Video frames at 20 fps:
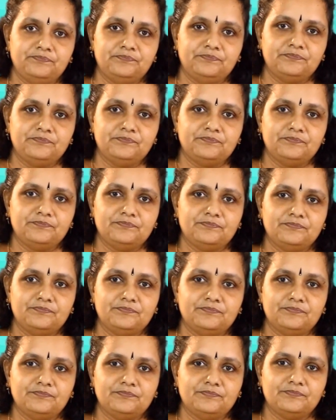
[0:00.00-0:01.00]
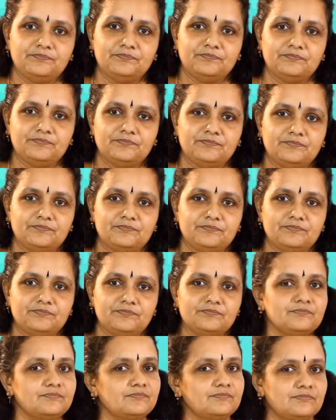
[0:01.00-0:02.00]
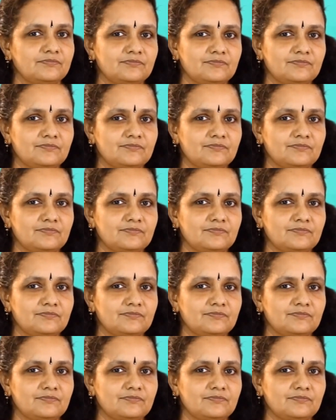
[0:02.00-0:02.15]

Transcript: No one is speaking in this clip.